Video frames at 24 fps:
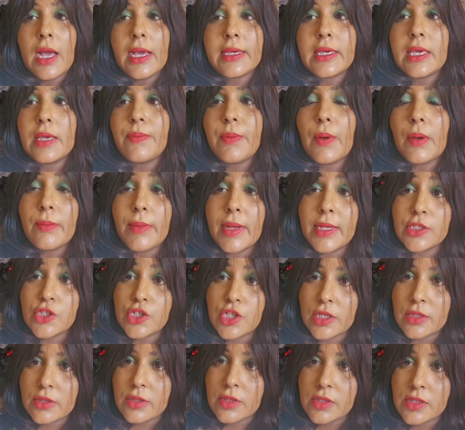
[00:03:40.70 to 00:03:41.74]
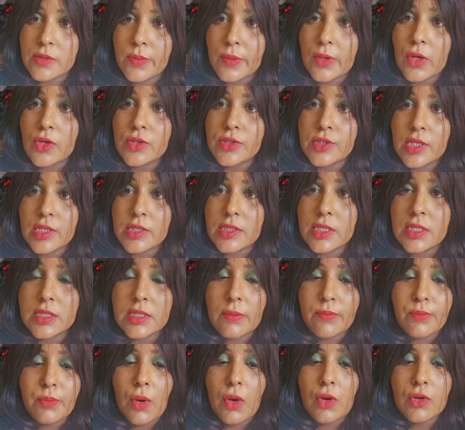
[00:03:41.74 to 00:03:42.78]
I keep on mentioning this because this
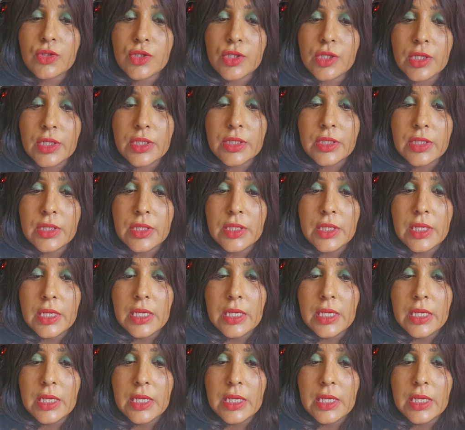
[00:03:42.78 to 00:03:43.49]
is important.